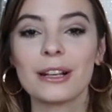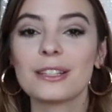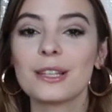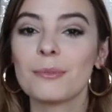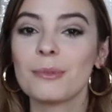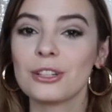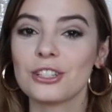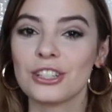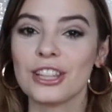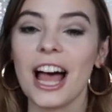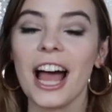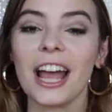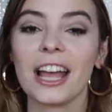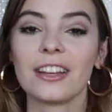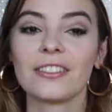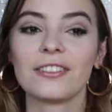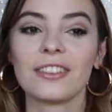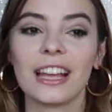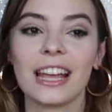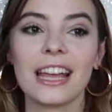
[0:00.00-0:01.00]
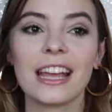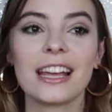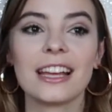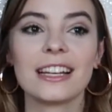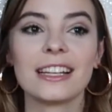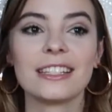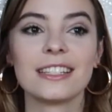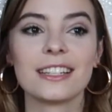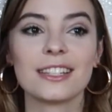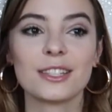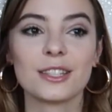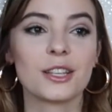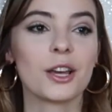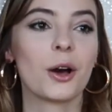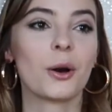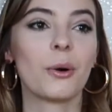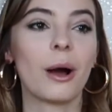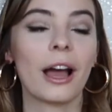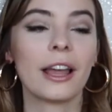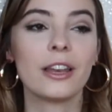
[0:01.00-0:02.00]
so much life, and
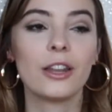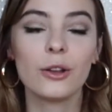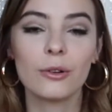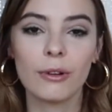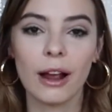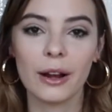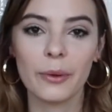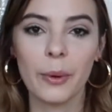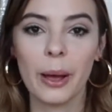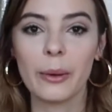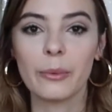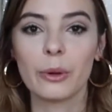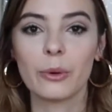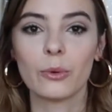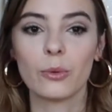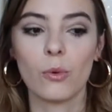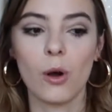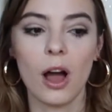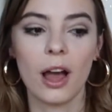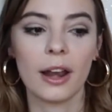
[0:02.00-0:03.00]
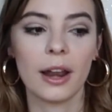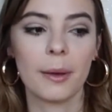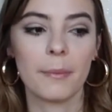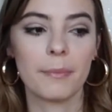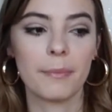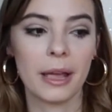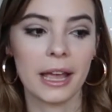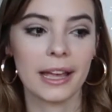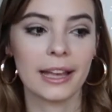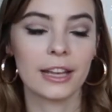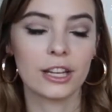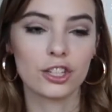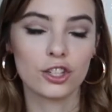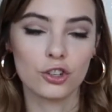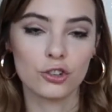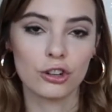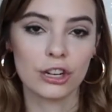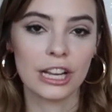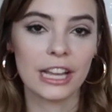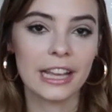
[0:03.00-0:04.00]
so I knew right away we would want a big
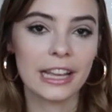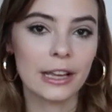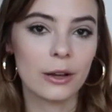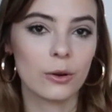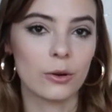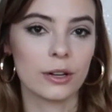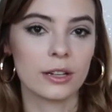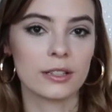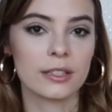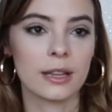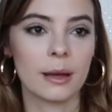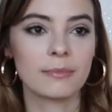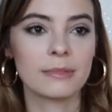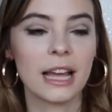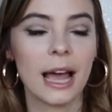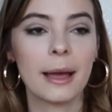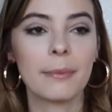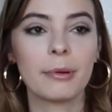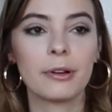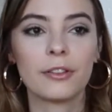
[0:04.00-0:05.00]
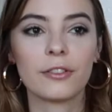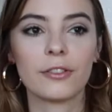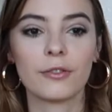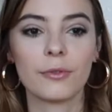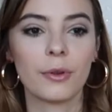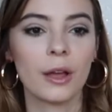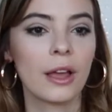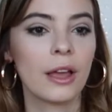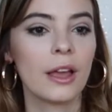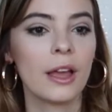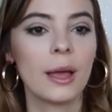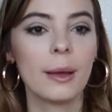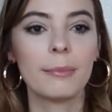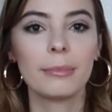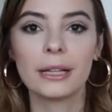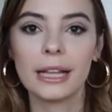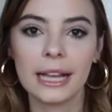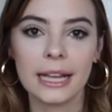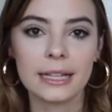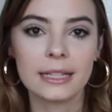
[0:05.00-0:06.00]
tree or some type of
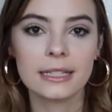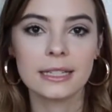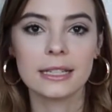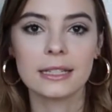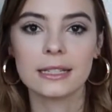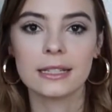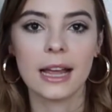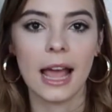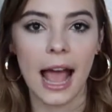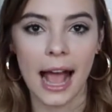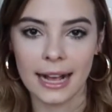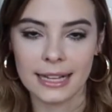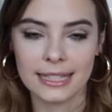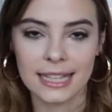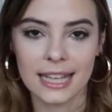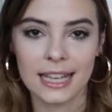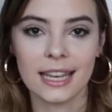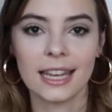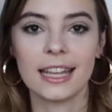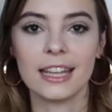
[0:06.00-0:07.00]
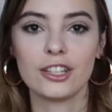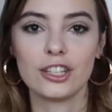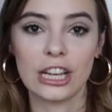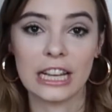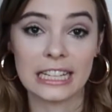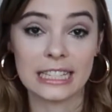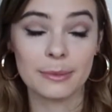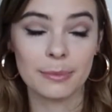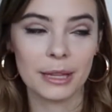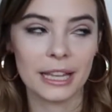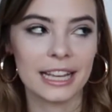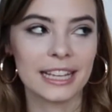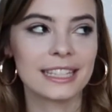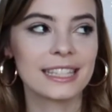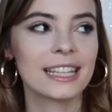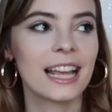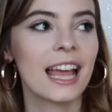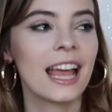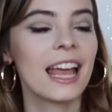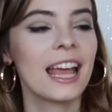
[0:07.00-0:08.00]
plant accent in Jake's place.
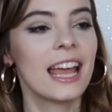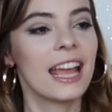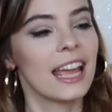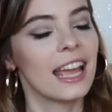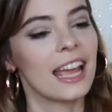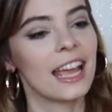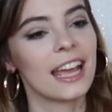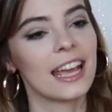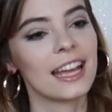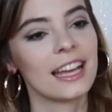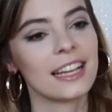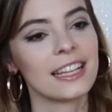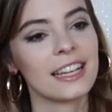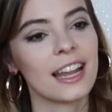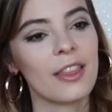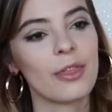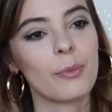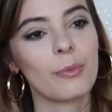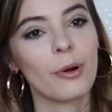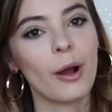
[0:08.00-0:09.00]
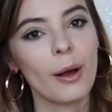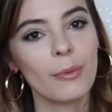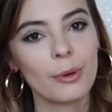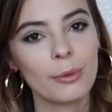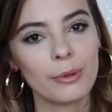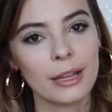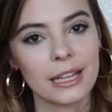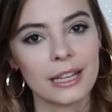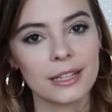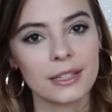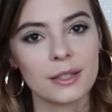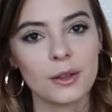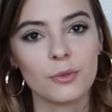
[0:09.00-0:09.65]
And the problem is,